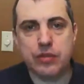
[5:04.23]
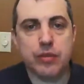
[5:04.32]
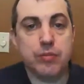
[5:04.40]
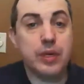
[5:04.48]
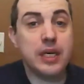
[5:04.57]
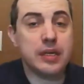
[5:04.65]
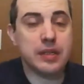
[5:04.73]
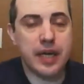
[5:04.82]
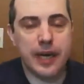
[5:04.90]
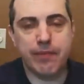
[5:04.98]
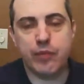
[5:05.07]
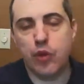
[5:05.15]
meaning that,
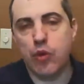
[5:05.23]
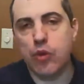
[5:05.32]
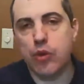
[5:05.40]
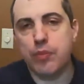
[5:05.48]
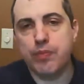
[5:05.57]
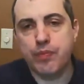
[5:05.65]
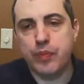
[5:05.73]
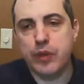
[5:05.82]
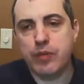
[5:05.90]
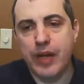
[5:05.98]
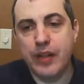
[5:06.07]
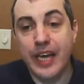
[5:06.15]
or
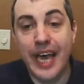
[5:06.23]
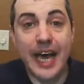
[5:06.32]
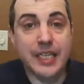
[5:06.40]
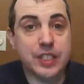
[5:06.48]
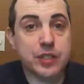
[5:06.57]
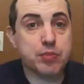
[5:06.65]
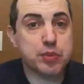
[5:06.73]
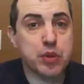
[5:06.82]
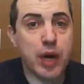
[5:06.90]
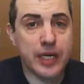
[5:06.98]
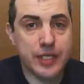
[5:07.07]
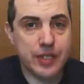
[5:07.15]
rather, gas is
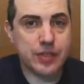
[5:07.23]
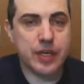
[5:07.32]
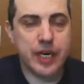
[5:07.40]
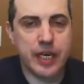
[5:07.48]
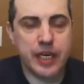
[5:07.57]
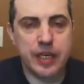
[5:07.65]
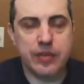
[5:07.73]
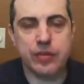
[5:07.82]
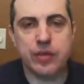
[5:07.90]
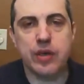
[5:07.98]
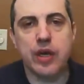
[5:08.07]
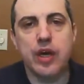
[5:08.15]
priced in the ether.
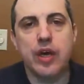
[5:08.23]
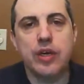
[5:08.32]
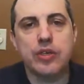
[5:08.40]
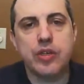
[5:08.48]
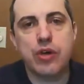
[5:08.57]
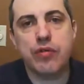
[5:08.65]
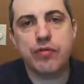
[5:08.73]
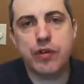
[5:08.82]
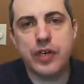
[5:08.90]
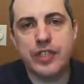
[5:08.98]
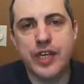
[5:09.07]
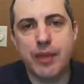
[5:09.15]
So, for
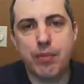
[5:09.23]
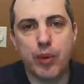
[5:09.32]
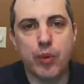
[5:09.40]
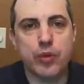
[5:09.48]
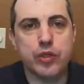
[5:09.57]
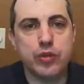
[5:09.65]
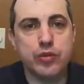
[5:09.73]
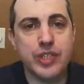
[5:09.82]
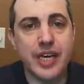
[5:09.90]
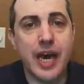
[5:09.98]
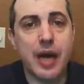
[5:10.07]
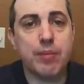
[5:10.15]
example, you say
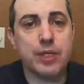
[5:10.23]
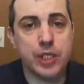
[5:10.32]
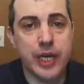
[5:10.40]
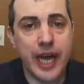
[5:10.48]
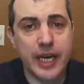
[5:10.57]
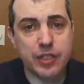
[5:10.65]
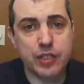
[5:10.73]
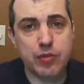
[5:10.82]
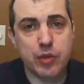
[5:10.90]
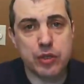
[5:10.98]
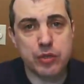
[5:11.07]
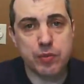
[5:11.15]
how much gas you
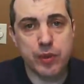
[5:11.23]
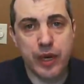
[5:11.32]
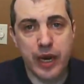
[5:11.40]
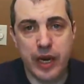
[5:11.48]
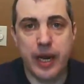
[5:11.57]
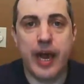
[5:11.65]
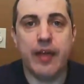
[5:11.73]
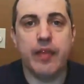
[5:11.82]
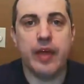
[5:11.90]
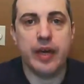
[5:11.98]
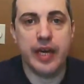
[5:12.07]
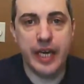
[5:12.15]
want to put in, and then
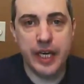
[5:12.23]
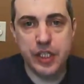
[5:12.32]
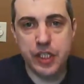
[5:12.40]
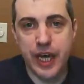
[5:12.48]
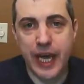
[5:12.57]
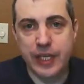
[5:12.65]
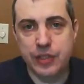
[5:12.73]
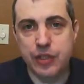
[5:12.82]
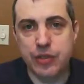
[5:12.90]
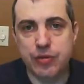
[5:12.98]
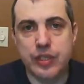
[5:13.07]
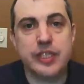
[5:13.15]
each gas
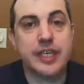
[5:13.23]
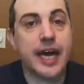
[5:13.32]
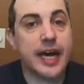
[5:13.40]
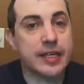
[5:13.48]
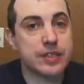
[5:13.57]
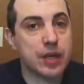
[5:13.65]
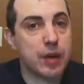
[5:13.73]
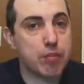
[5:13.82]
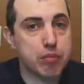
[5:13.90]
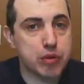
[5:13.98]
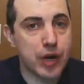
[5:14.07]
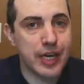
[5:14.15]
unit has a
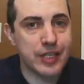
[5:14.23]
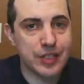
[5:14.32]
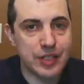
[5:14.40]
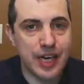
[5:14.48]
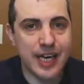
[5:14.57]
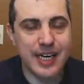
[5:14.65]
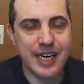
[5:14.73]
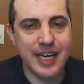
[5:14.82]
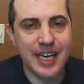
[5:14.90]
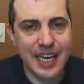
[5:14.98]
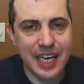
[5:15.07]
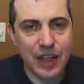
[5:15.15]
price in
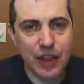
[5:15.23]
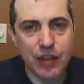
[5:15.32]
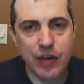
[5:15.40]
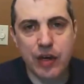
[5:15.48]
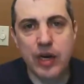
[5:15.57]
ether,